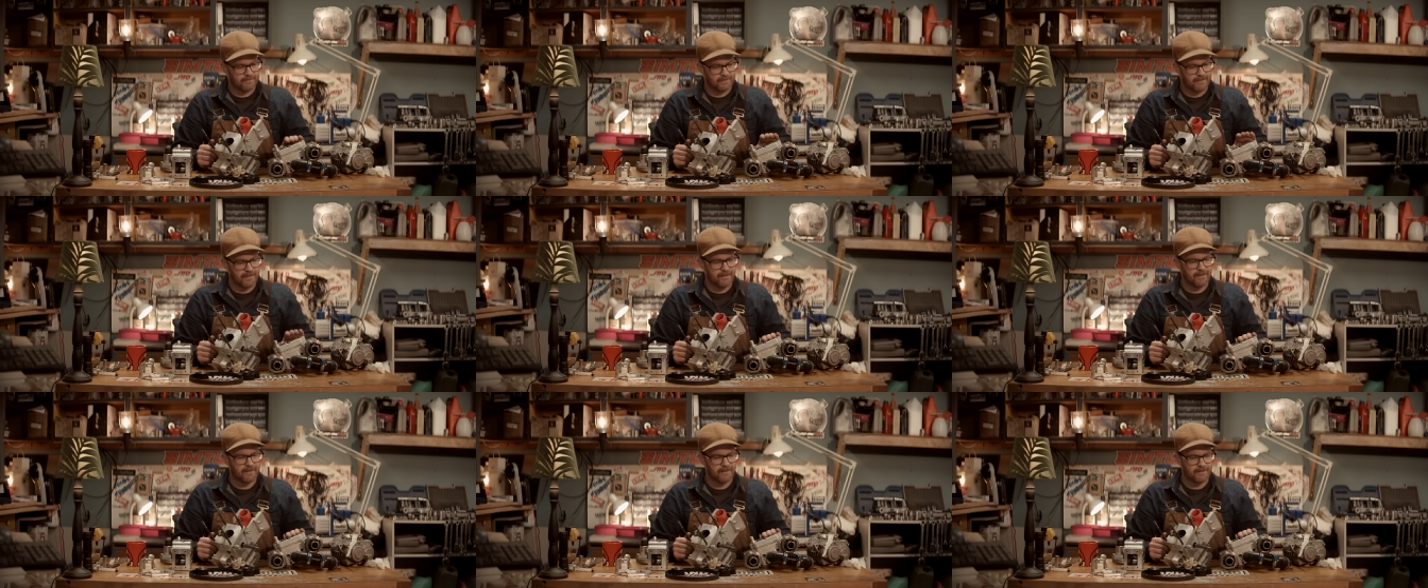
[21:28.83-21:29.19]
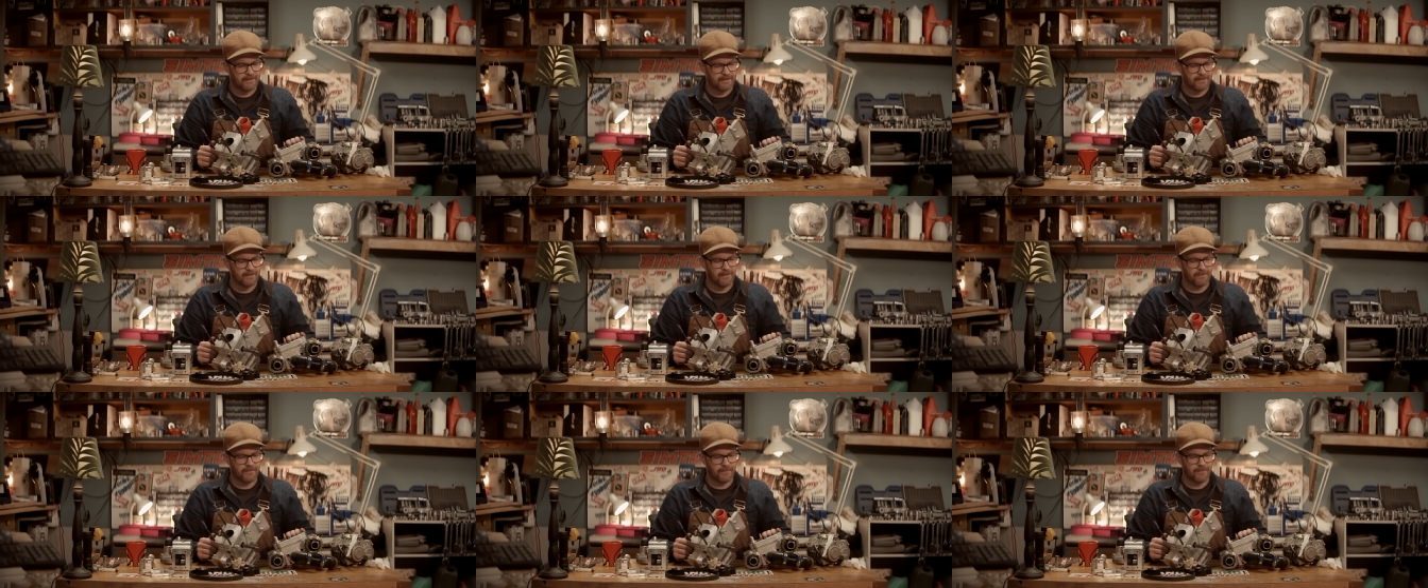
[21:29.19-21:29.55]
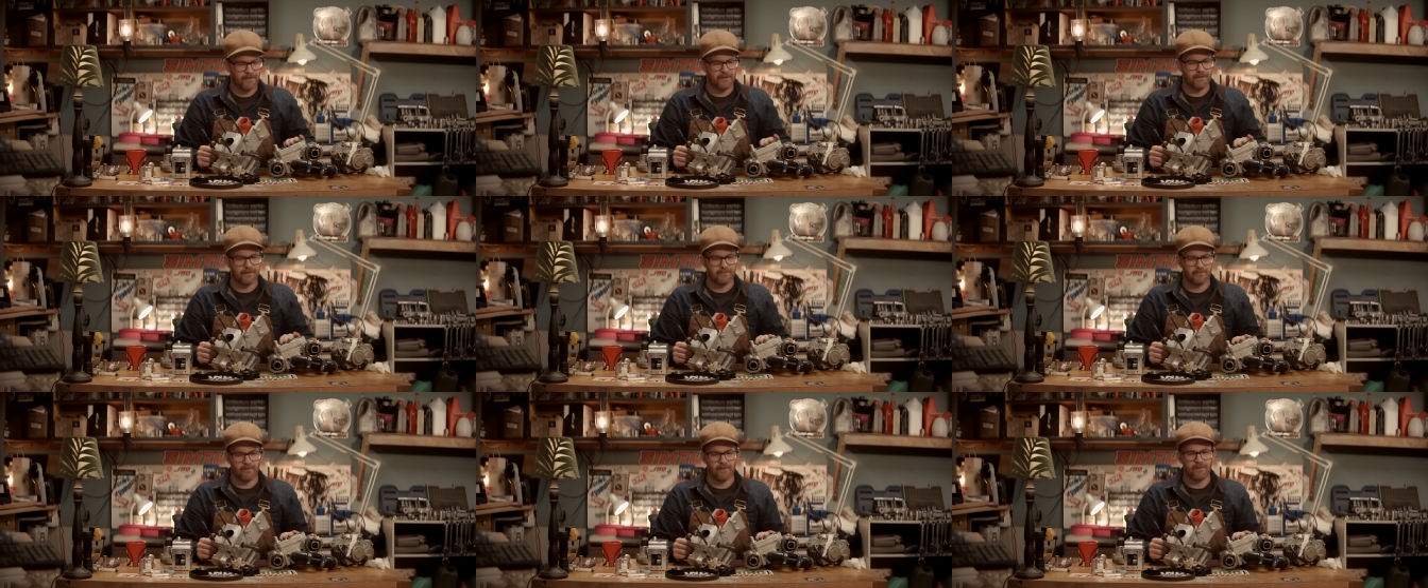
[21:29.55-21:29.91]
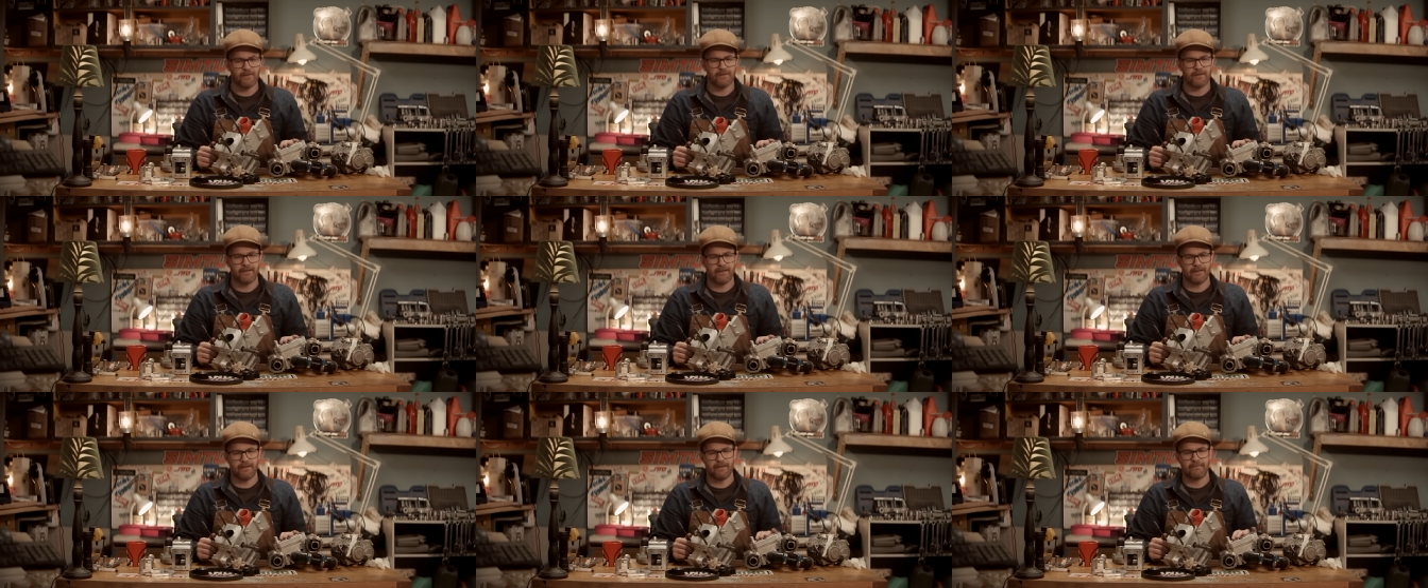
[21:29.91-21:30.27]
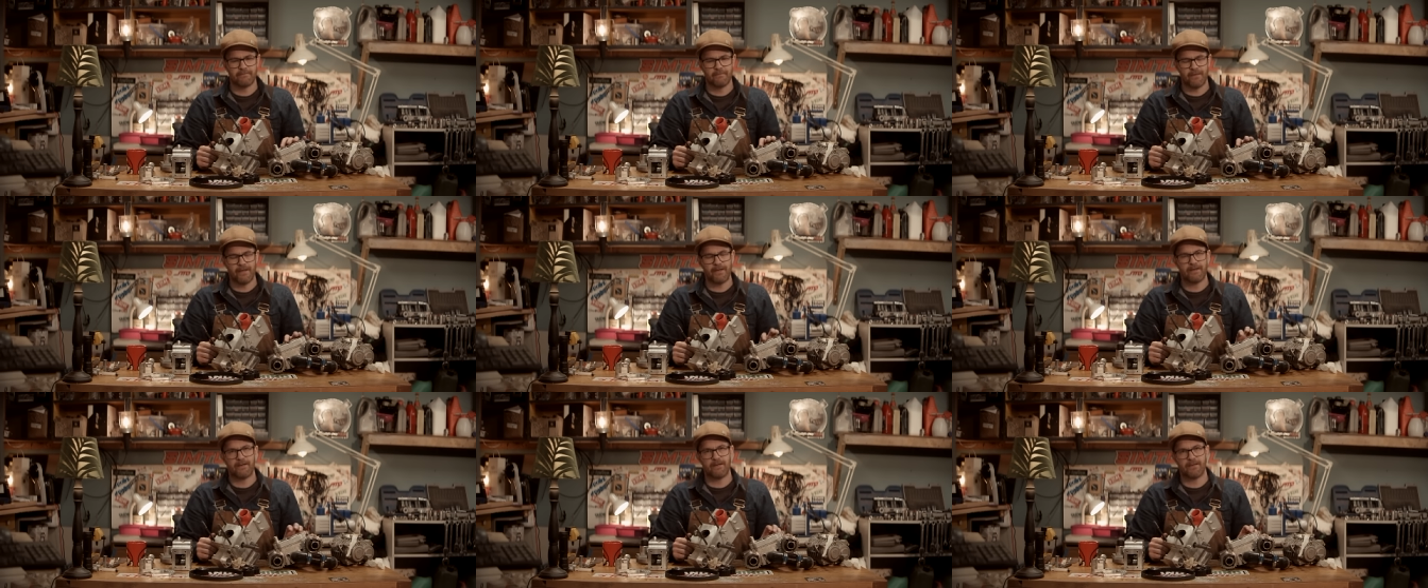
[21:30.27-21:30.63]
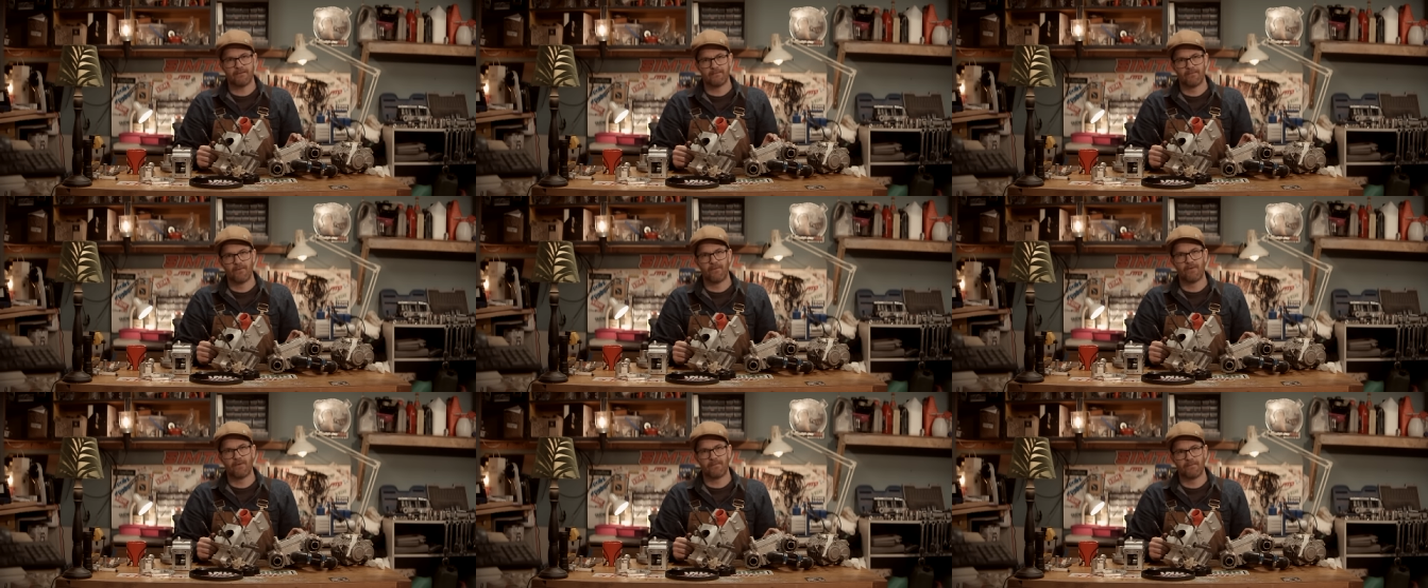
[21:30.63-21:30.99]
getting something working and
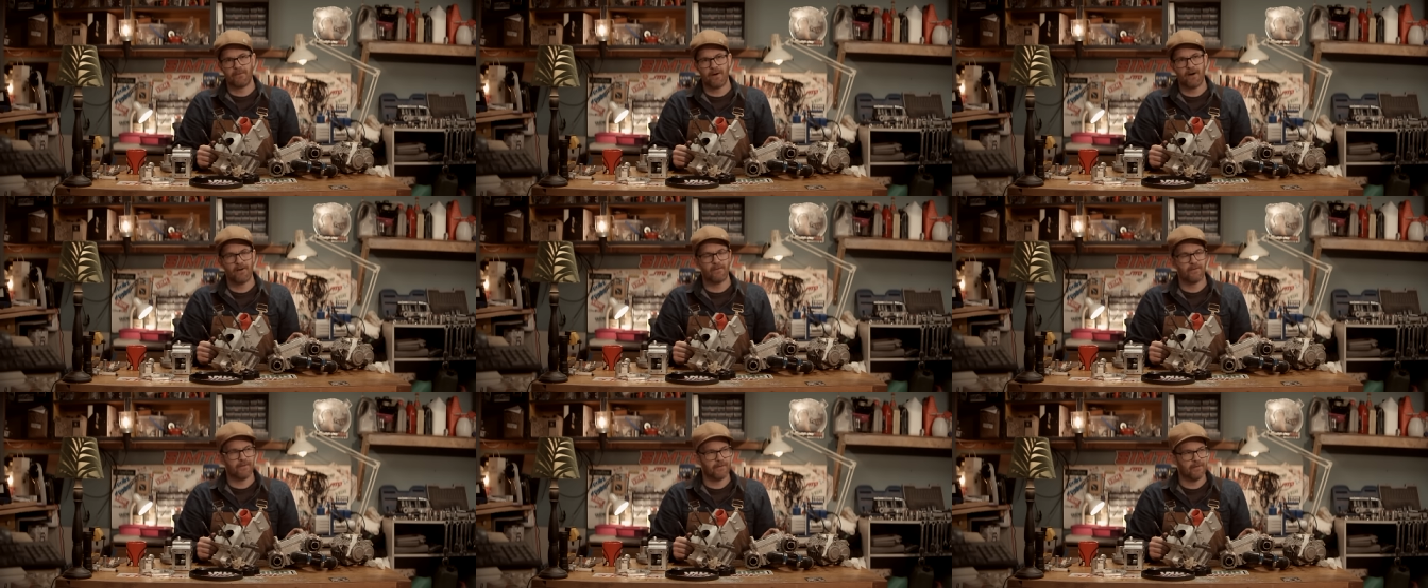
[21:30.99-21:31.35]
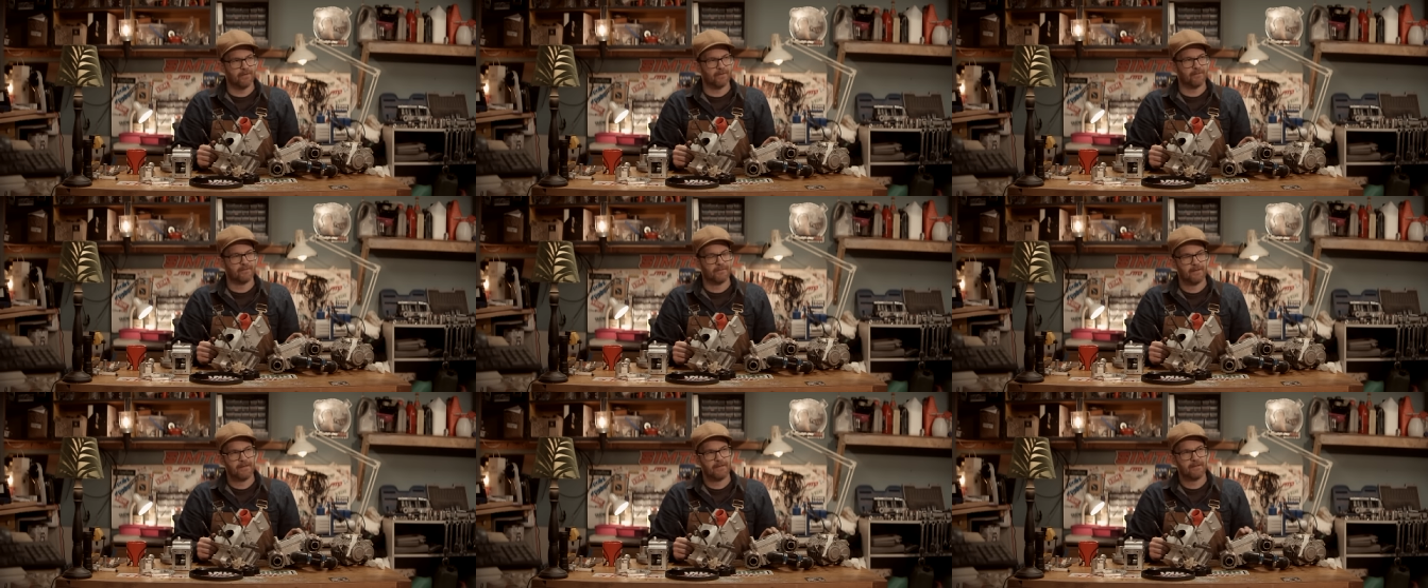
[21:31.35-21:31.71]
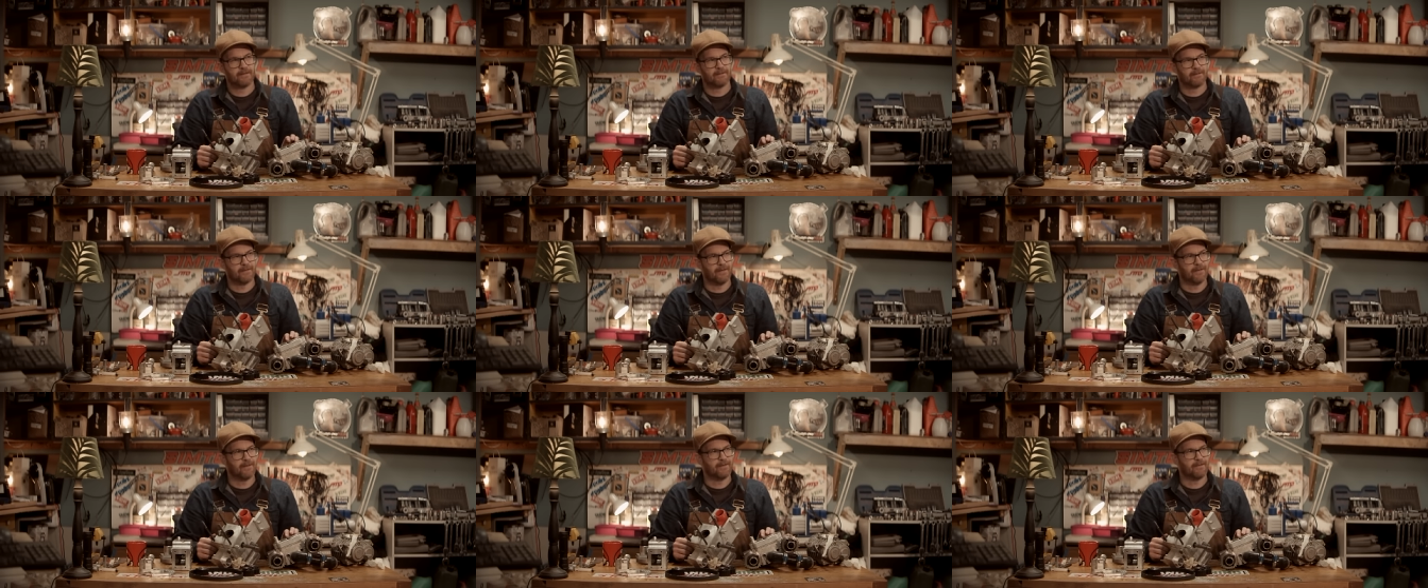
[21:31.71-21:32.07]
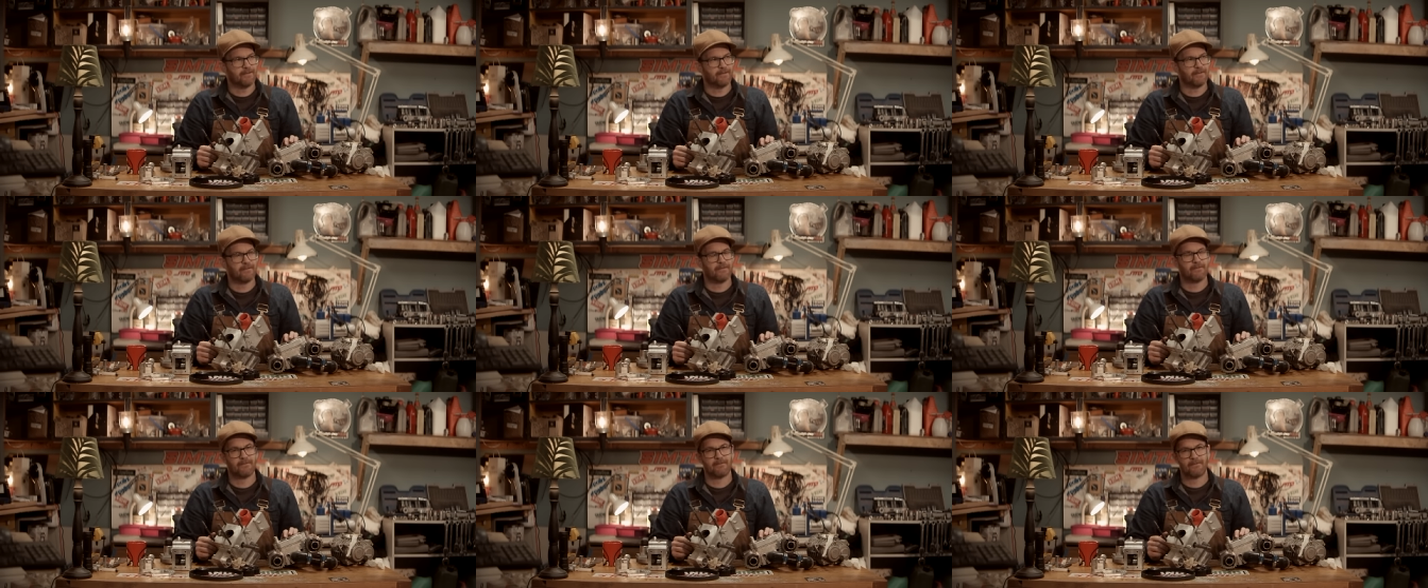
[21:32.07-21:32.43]
making more power than